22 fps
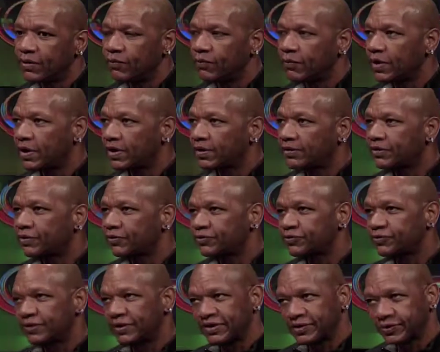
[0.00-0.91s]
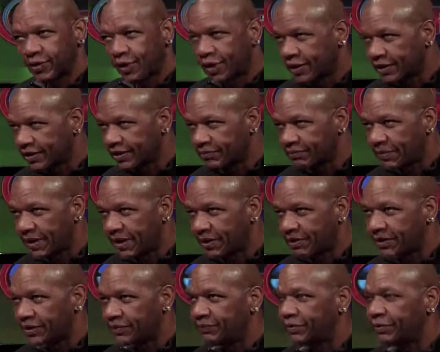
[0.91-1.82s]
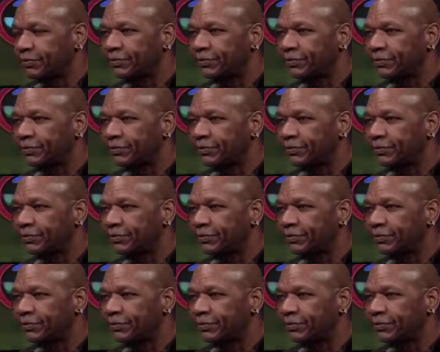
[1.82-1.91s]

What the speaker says: well, no one's really talking about it.